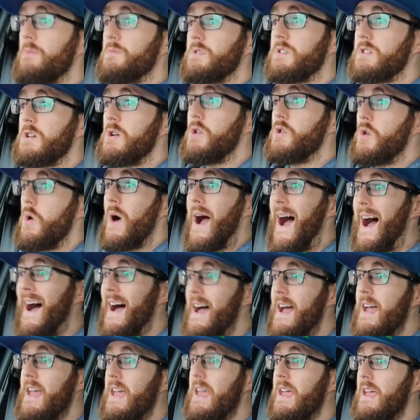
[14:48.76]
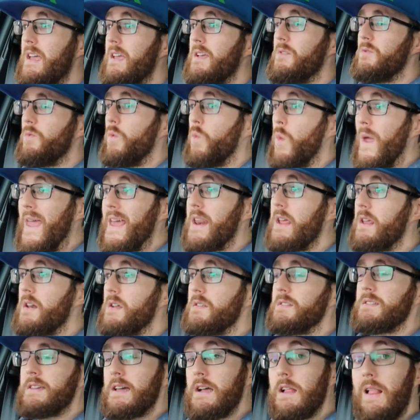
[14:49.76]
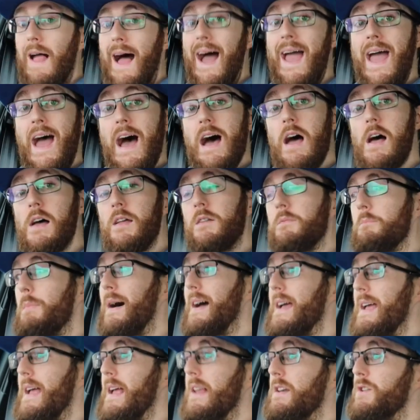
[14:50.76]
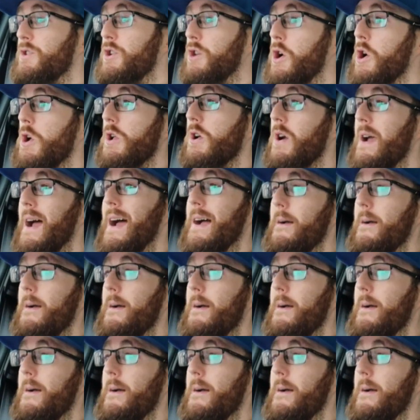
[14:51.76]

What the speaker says: So I waited until I had my intercooler